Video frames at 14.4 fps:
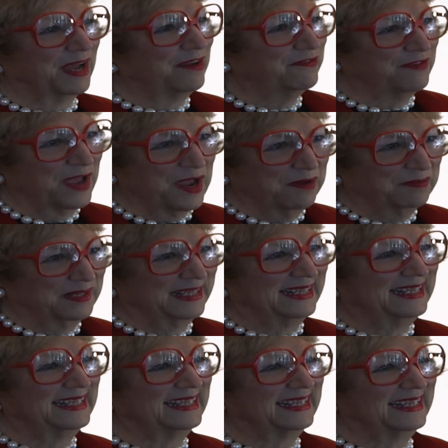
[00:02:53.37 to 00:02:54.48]

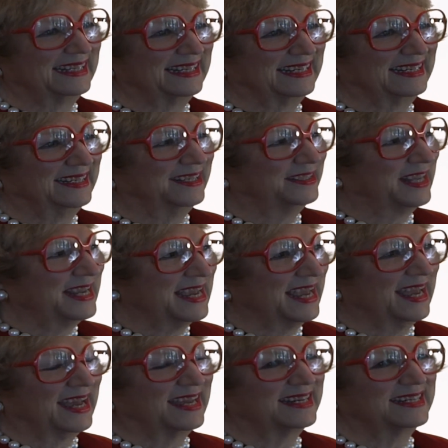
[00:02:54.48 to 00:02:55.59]
family, looking
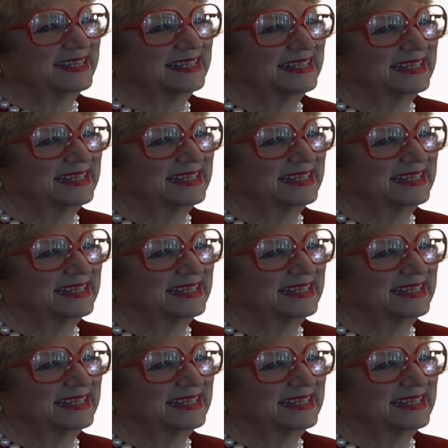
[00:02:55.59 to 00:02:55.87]
out,